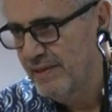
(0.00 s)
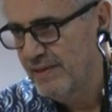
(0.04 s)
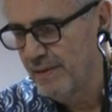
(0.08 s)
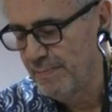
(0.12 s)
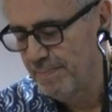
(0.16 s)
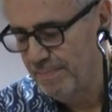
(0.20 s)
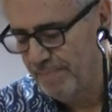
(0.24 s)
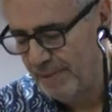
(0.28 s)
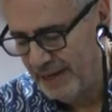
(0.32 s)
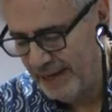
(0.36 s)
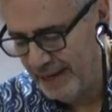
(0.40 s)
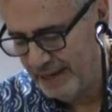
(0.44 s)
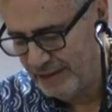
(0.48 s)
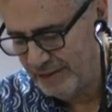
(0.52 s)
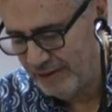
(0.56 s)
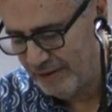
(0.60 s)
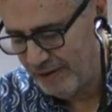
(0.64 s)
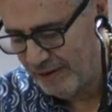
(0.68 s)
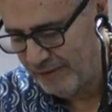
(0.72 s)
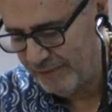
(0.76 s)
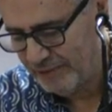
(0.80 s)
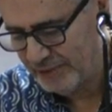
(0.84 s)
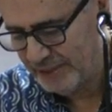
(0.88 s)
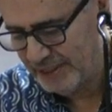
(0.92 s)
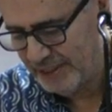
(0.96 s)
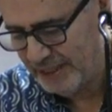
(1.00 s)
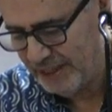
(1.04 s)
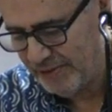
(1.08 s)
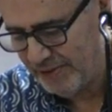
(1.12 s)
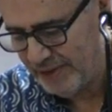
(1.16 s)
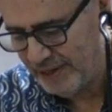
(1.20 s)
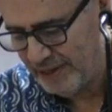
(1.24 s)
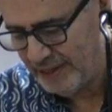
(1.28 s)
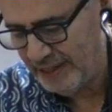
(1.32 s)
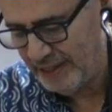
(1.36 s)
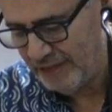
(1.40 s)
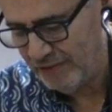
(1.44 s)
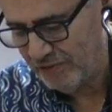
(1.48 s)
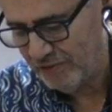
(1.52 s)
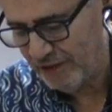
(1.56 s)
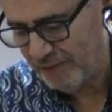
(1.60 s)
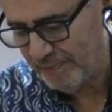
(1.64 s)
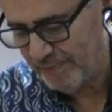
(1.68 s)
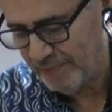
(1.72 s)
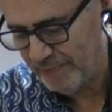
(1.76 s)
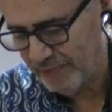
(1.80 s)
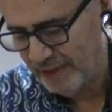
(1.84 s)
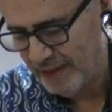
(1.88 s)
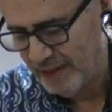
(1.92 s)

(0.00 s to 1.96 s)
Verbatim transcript: the blood of Syria and Egypt